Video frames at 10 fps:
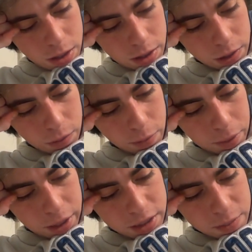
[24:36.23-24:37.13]
They are
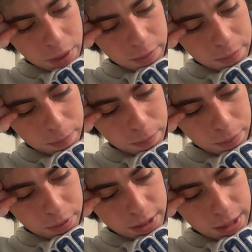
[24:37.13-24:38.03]
replaced by
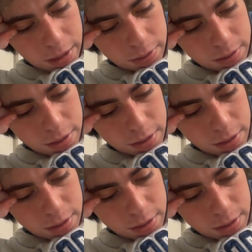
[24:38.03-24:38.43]
pretense,